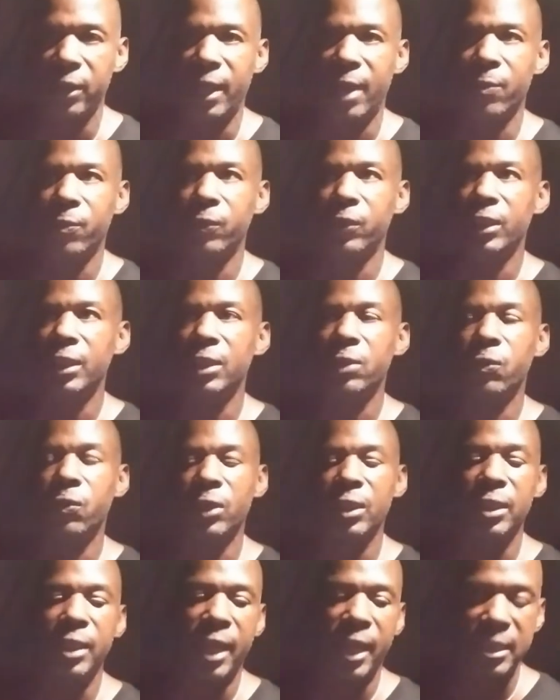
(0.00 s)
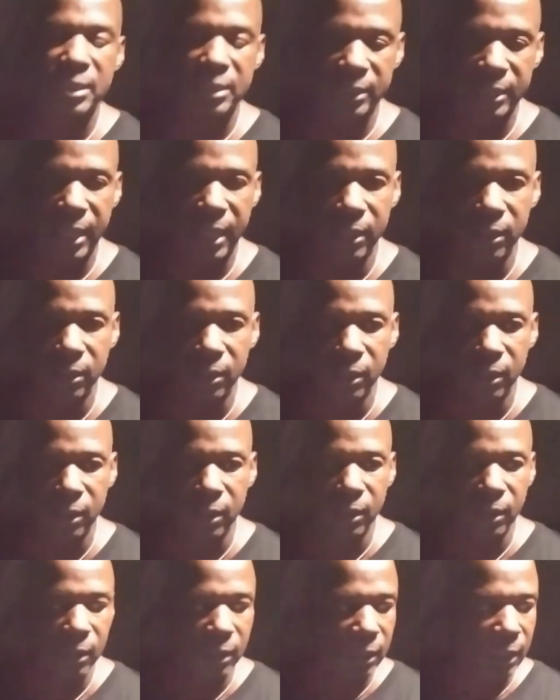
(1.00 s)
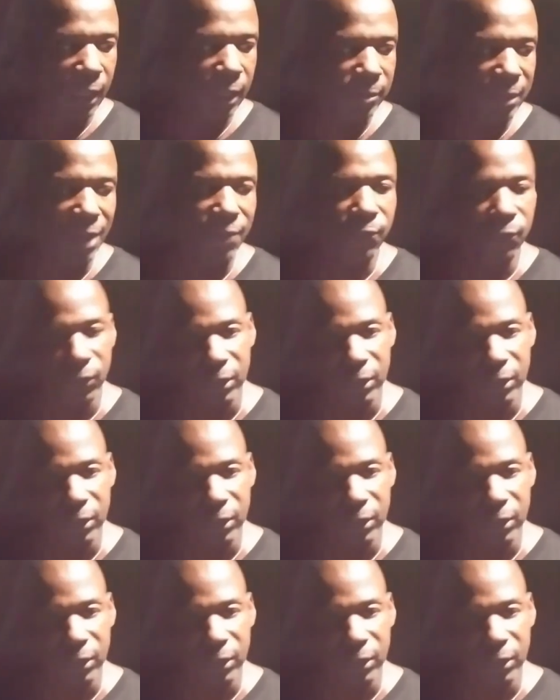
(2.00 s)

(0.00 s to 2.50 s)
and I really realized that. I mean, I've